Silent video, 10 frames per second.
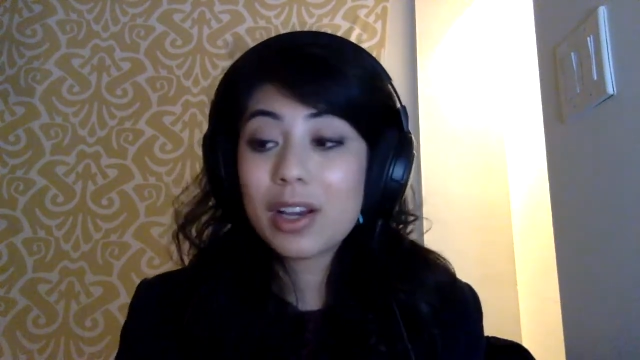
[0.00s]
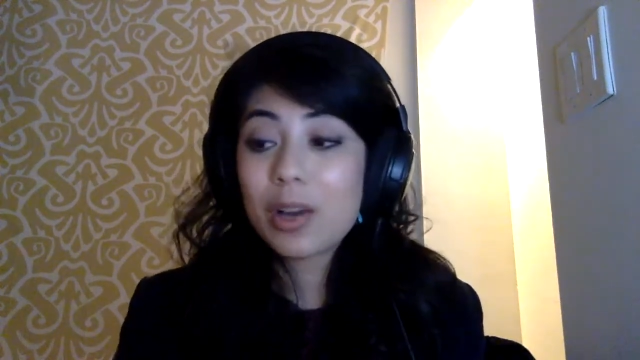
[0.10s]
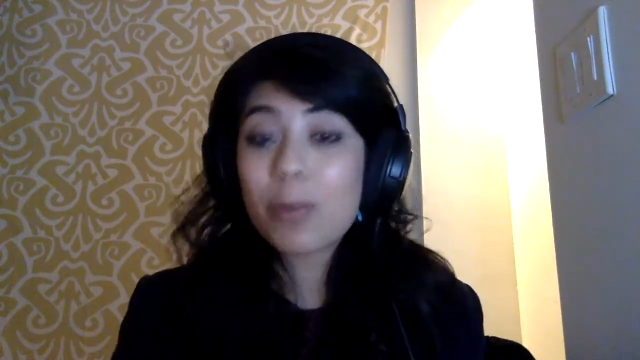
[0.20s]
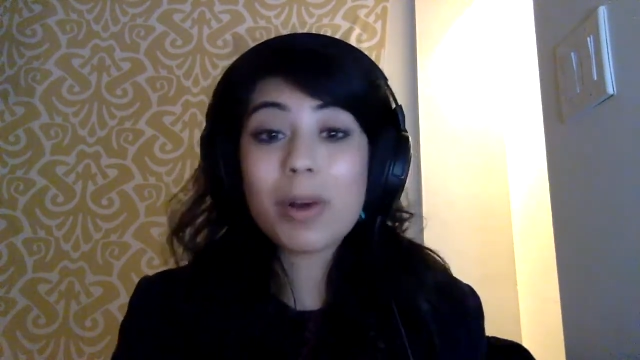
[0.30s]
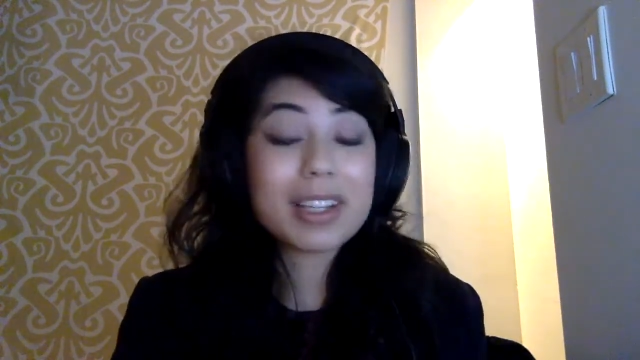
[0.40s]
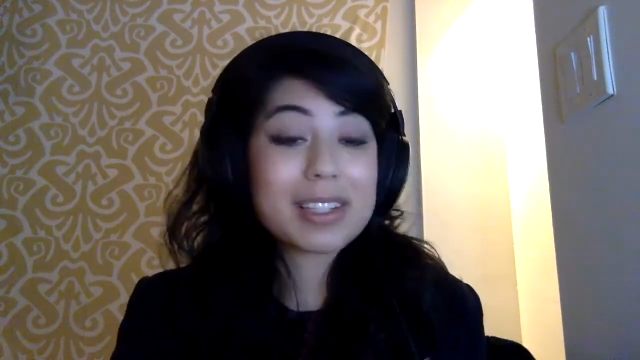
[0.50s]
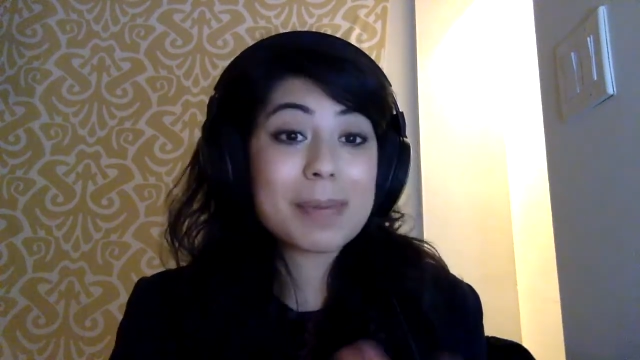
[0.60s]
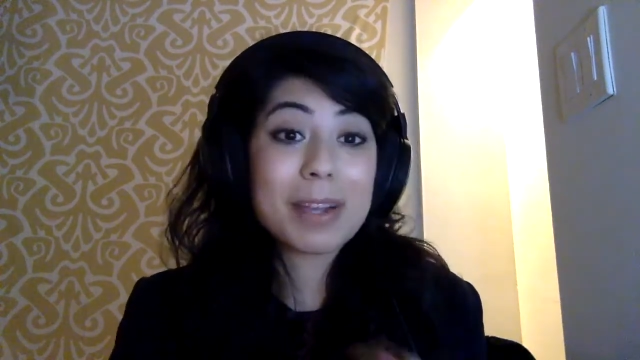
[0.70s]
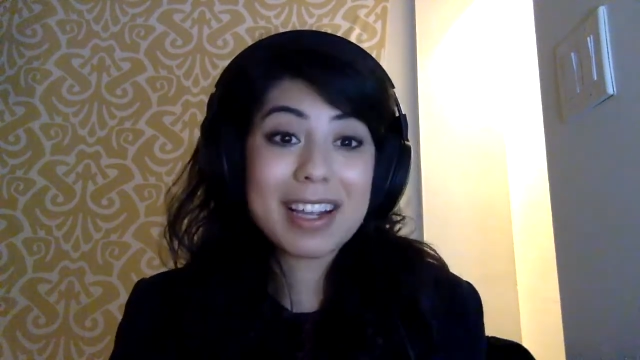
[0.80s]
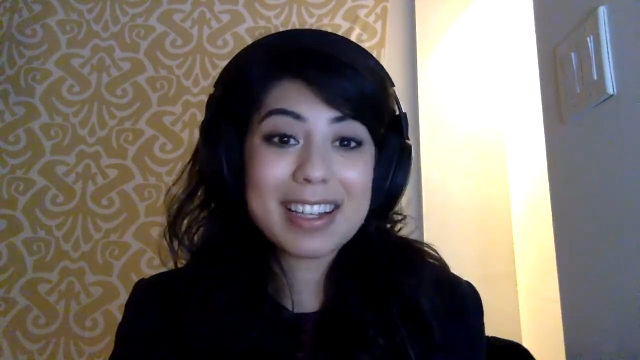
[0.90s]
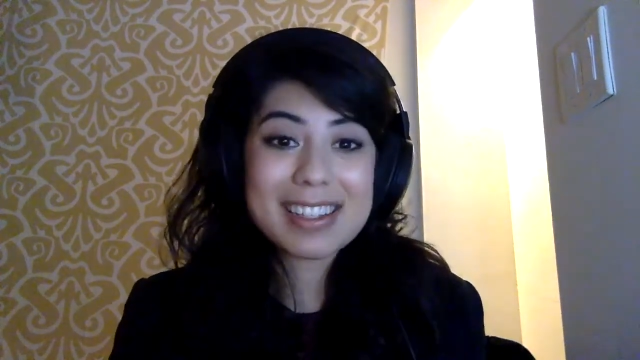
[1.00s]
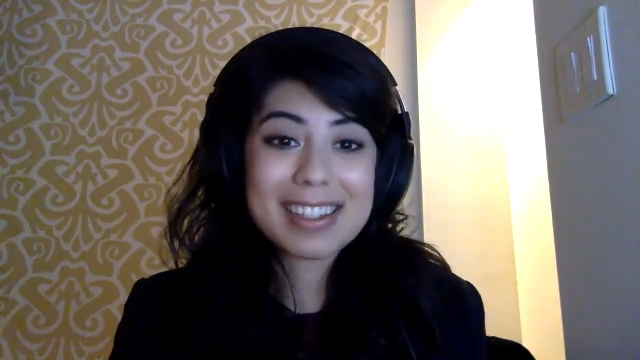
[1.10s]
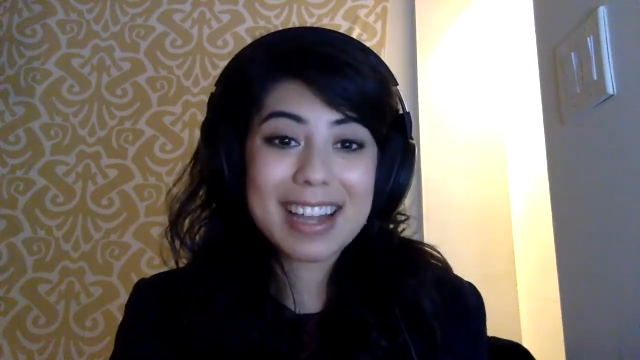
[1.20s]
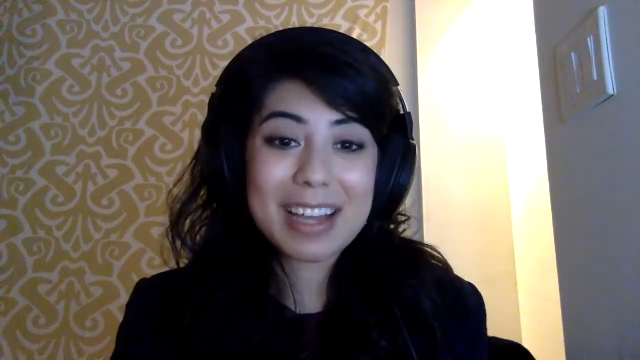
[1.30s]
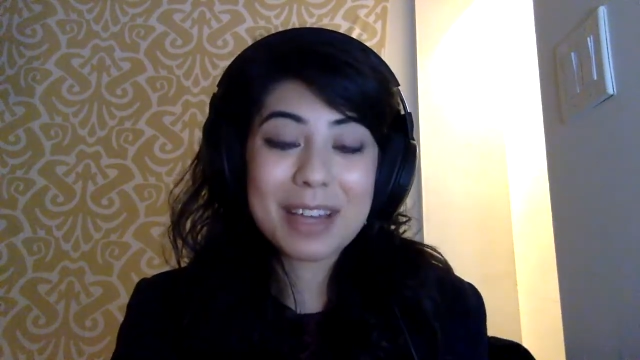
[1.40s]
one experience
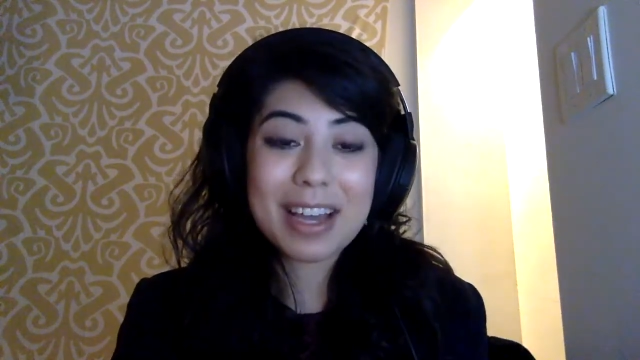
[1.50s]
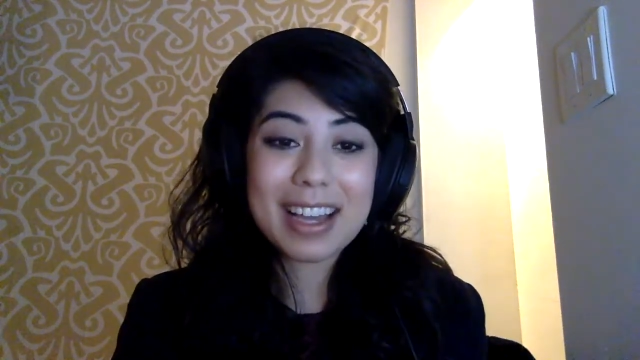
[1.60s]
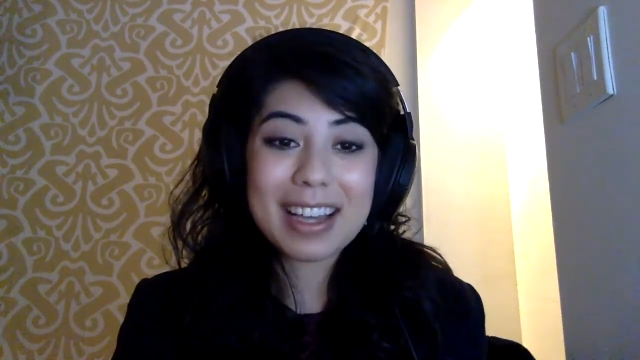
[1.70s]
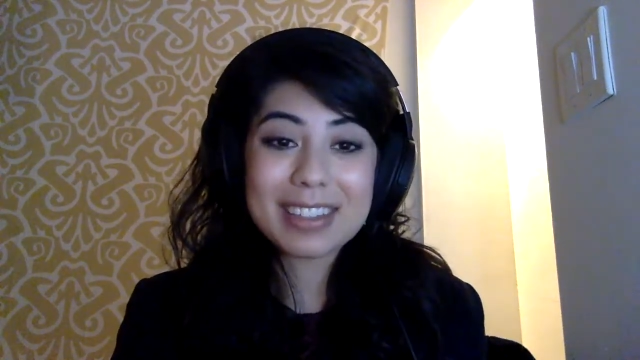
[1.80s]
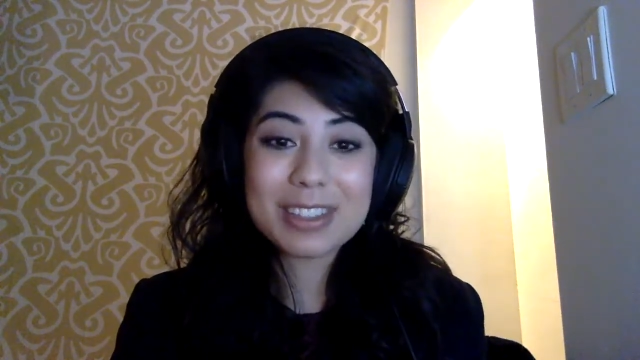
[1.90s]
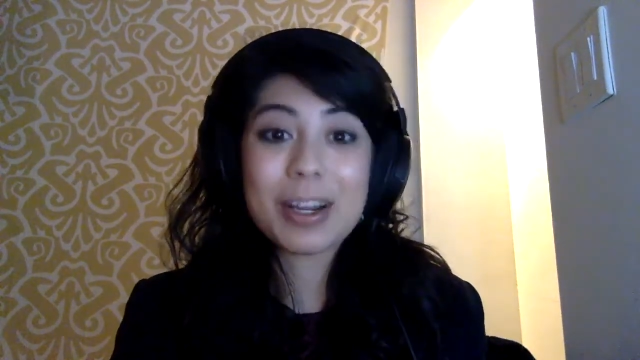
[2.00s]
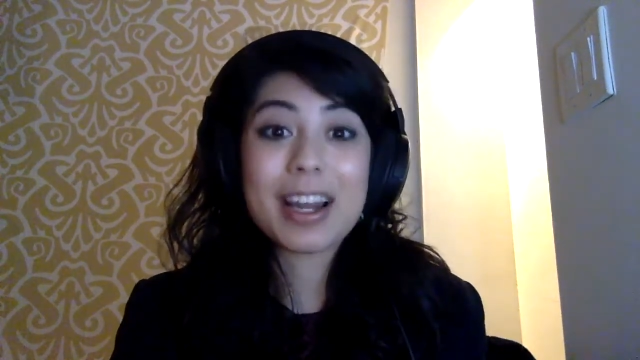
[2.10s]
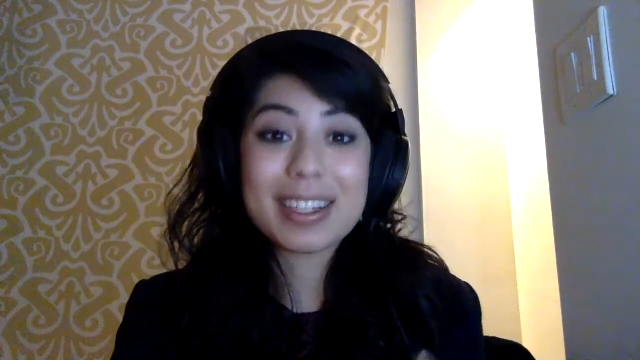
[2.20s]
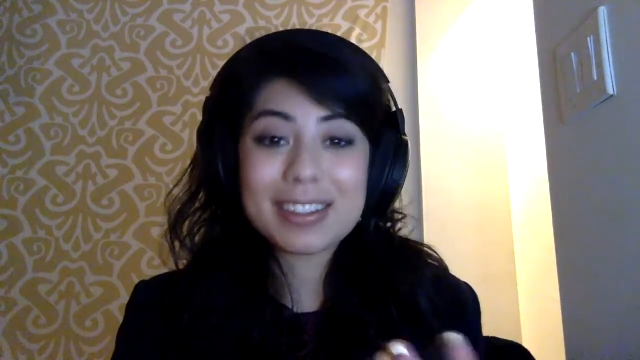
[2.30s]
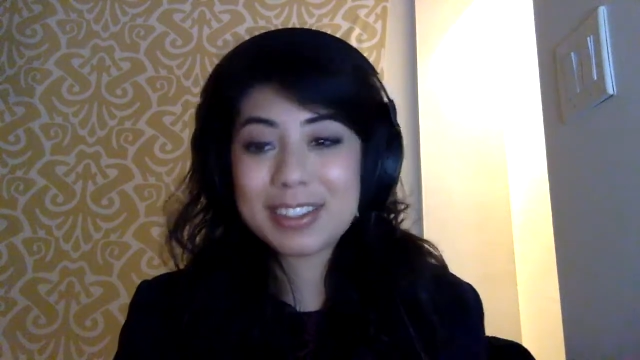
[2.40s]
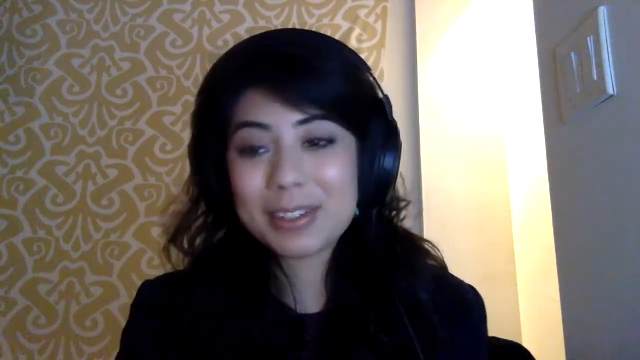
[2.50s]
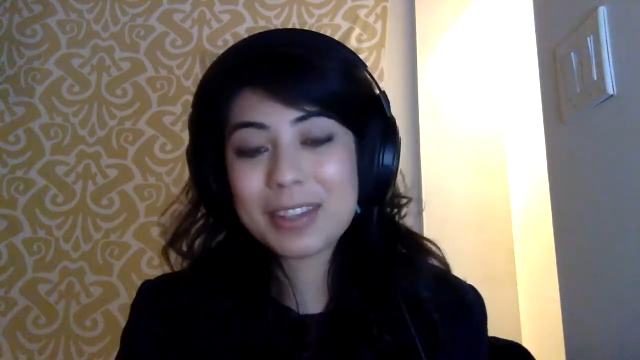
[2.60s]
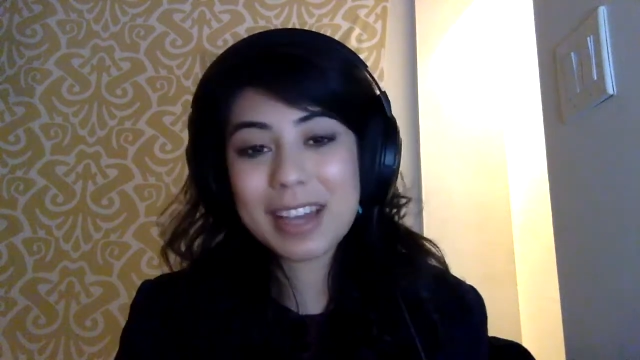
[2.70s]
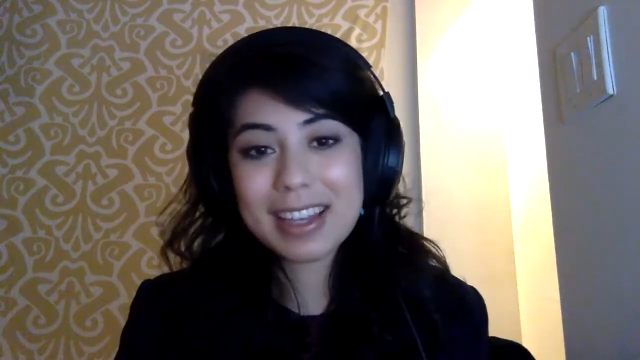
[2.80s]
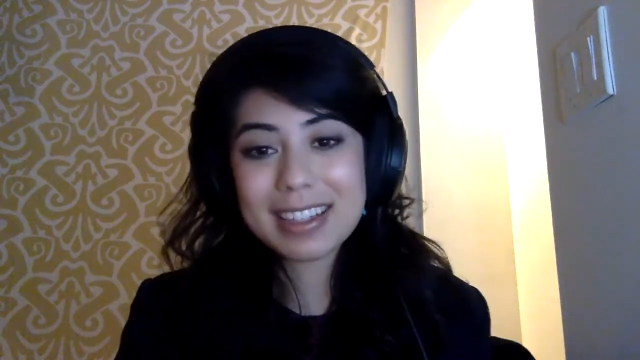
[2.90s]
that I've had trying to do
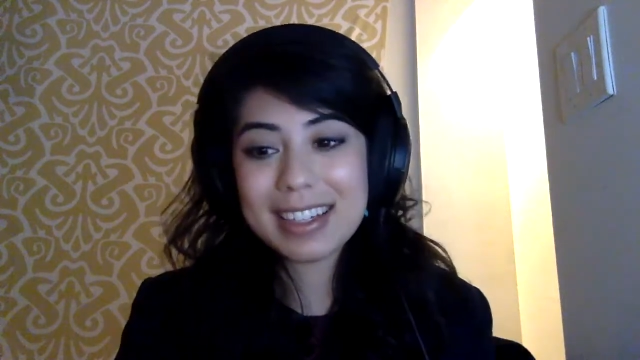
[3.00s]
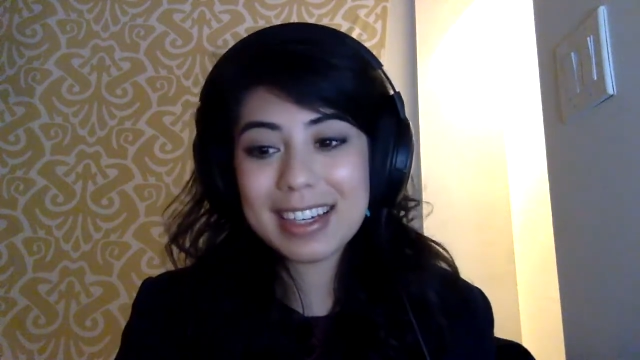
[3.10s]
that,